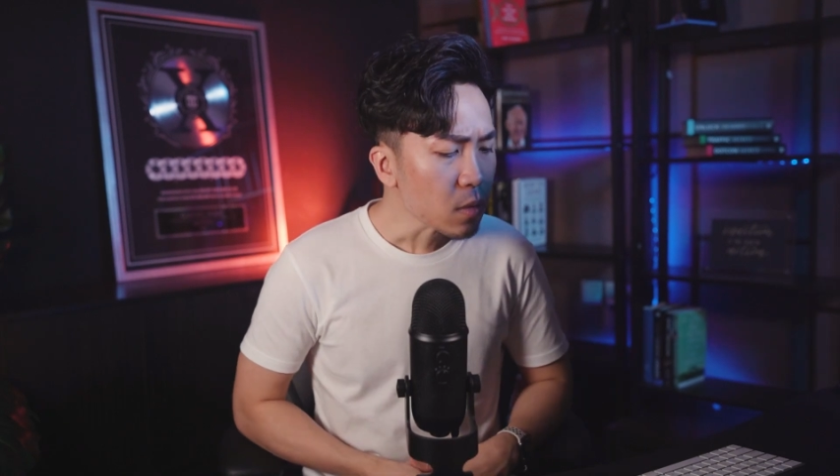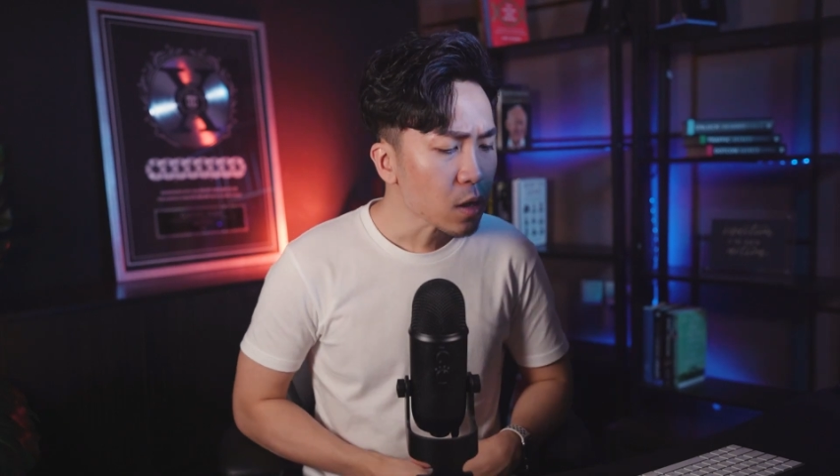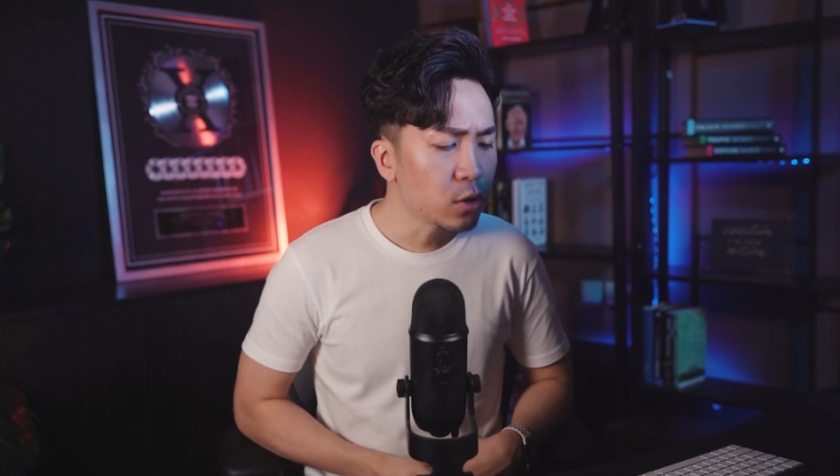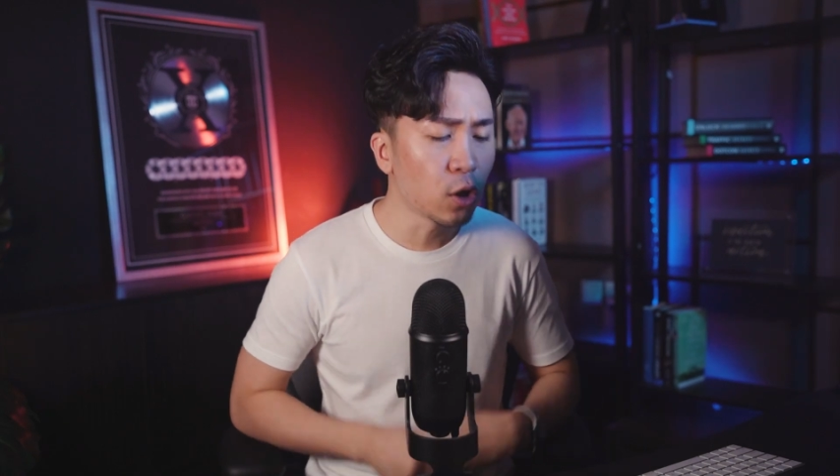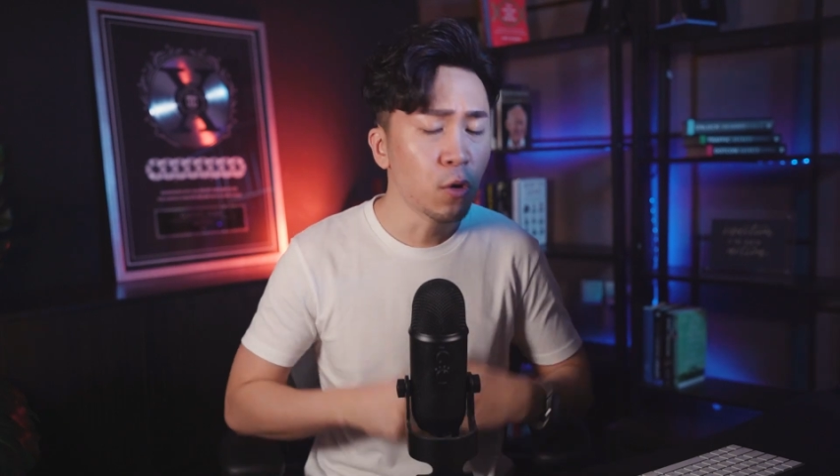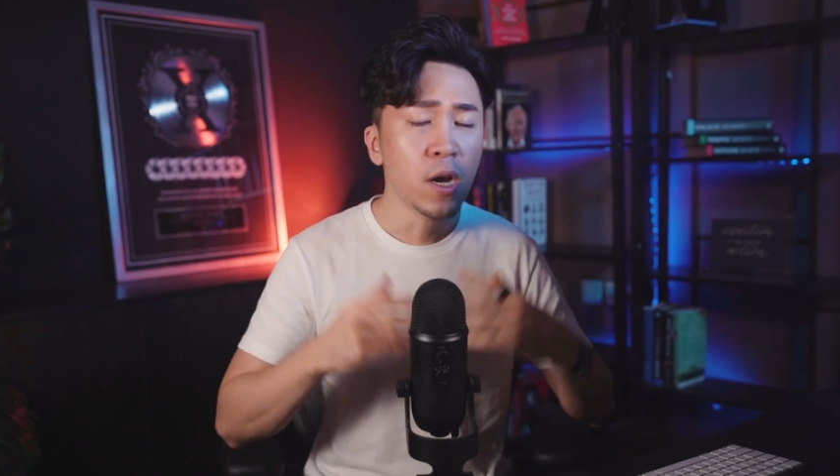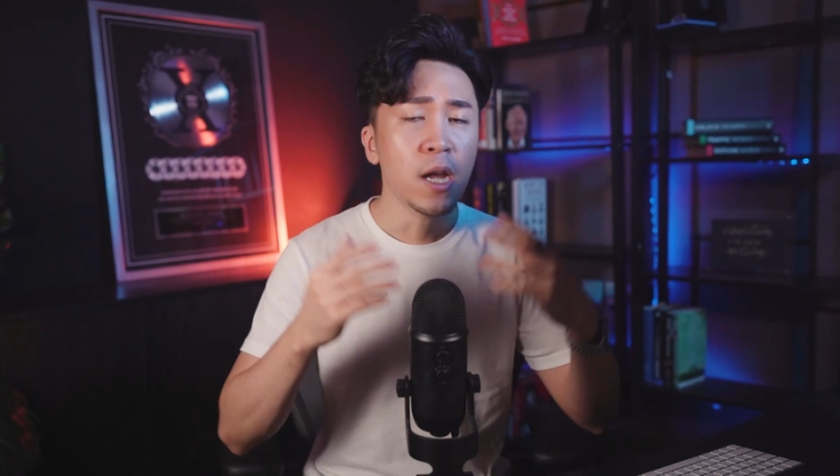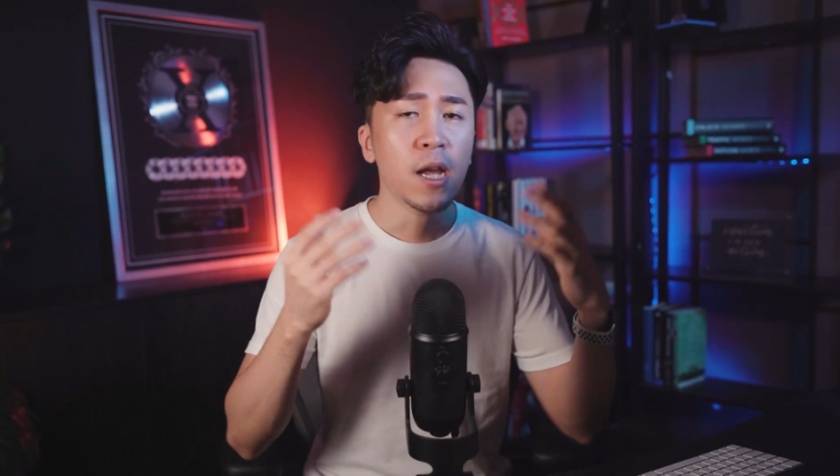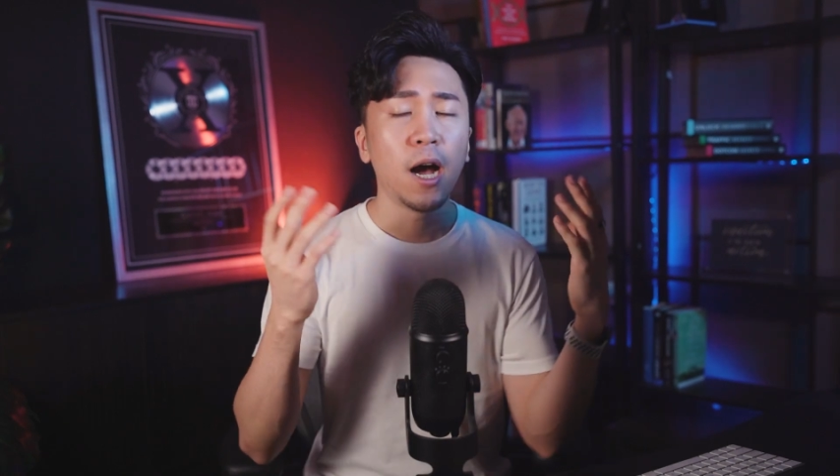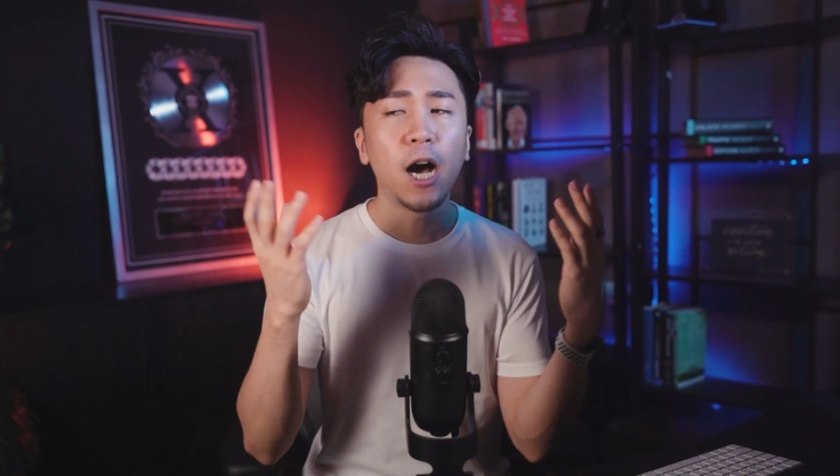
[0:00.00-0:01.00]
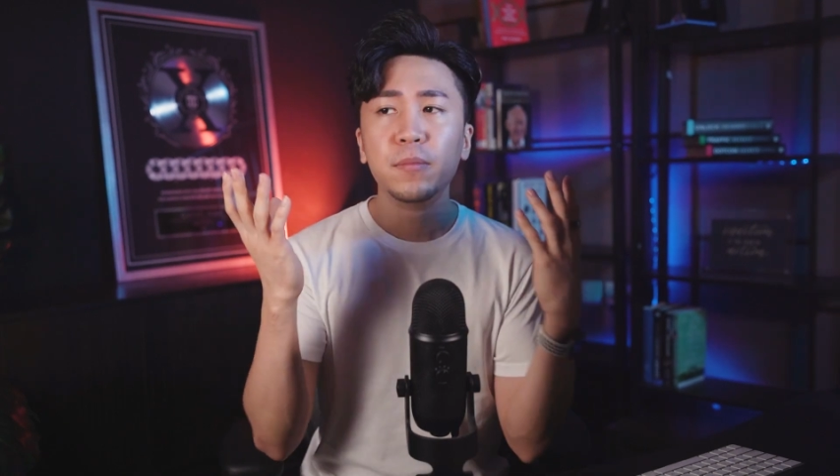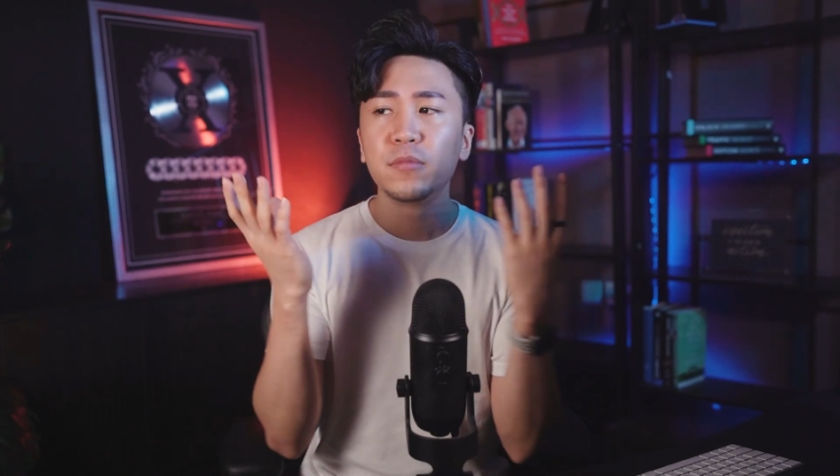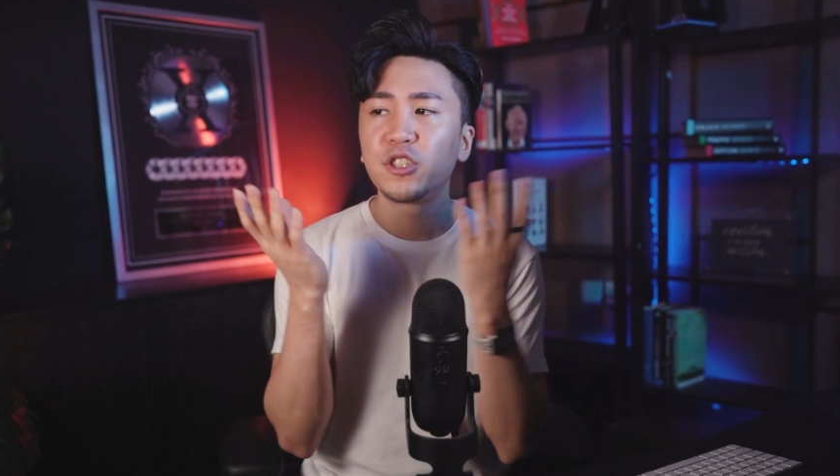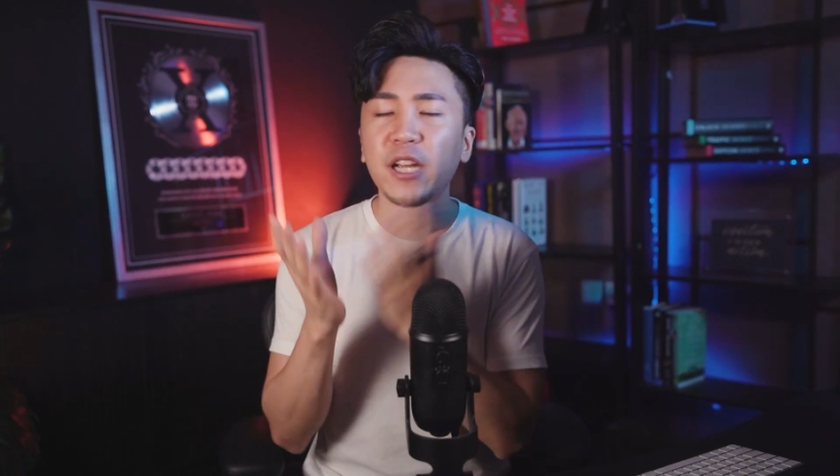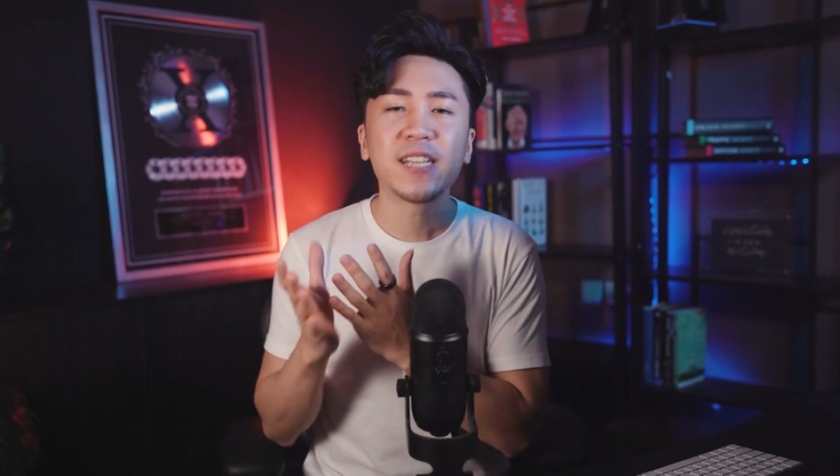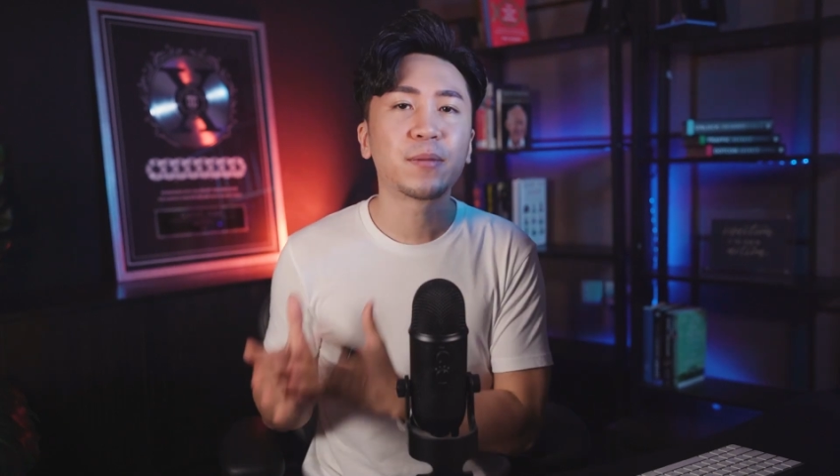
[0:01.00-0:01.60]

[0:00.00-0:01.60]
So share